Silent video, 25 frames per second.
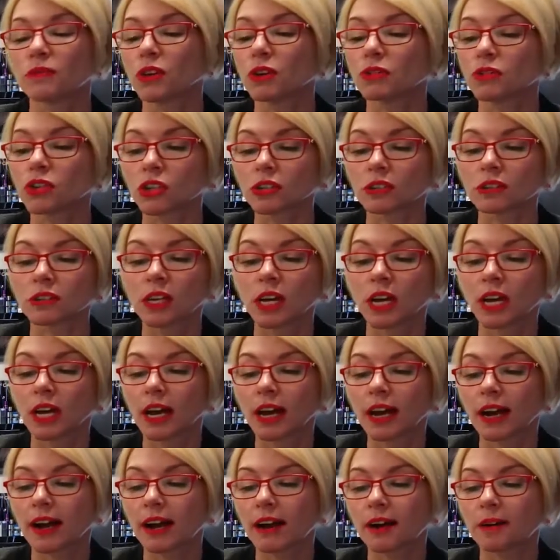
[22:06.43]

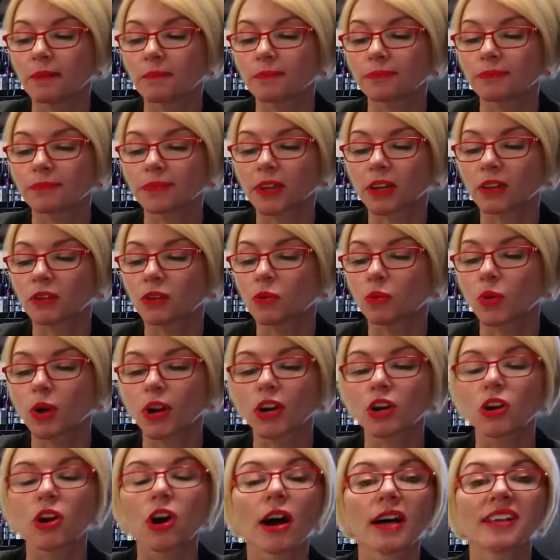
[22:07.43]
you
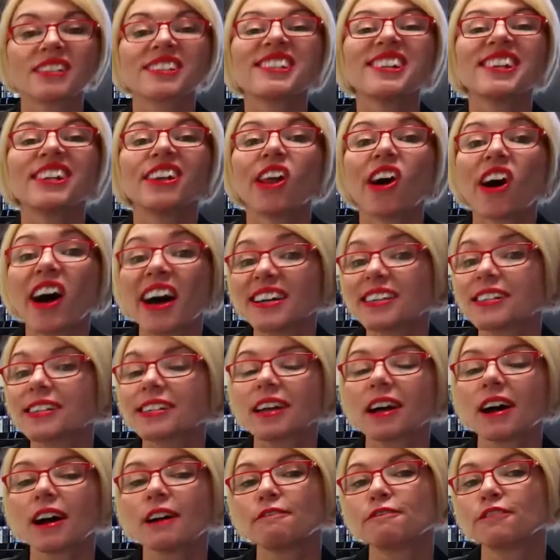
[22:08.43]
want a nice light
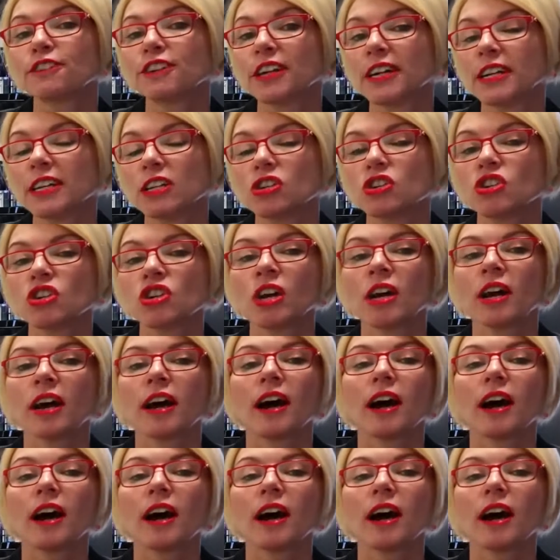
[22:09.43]
coverage